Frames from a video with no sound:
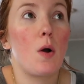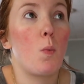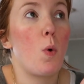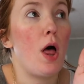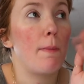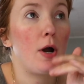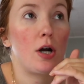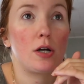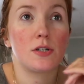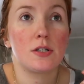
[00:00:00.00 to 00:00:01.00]

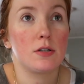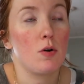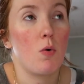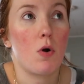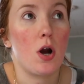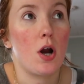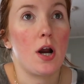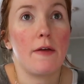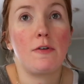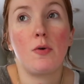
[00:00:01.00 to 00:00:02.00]
Walmart,
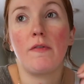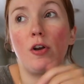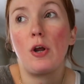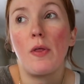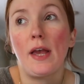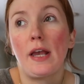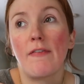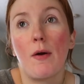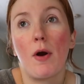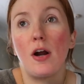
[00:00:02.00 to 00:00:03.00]
or if you even know, like
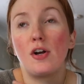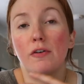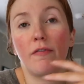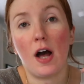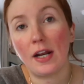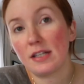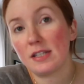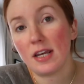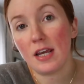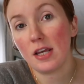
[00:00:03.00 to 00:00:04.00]
if I wear a Nirvana
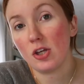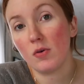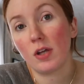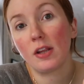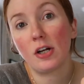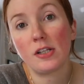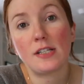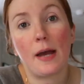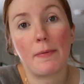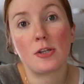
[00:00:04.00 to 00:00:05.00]
tee, you can literally
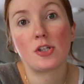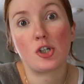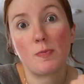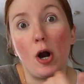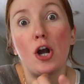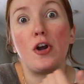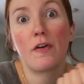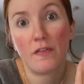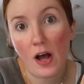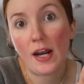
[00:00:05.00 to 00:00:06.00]
type in the search bar
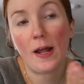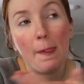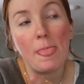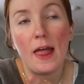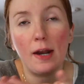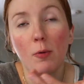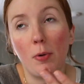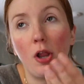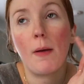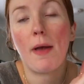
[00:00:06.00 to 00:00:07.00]
Nirvana and it'll
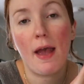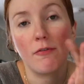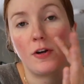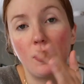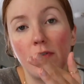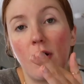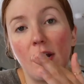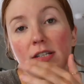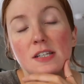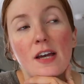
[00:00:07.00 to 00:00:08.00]
pull up every
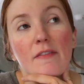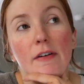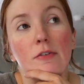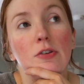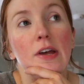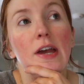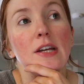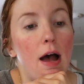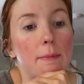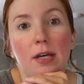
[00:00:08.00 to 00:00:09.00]
Nirvana tee I've ever
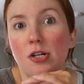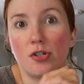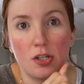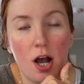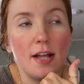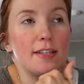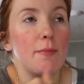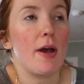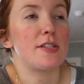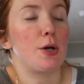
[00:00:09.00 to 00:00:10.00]
linked. Kendra Scott,
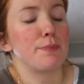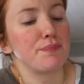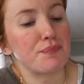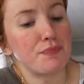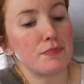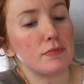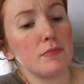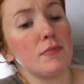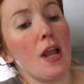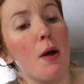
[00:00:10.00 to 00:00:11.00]
same way. So
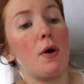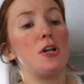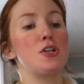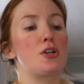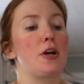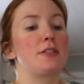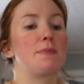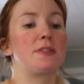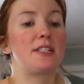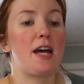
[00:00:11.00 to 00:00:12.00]
I wanted to show y'all
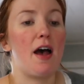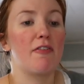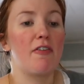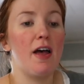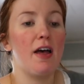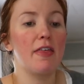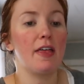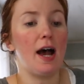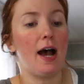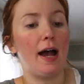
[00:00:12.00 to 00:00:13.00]
some stuff
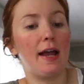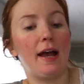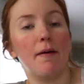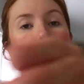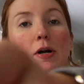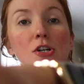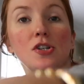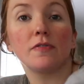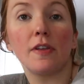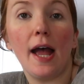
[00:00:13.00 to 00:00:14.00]
that I have
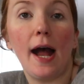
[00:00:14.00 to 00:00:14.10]
purchased for the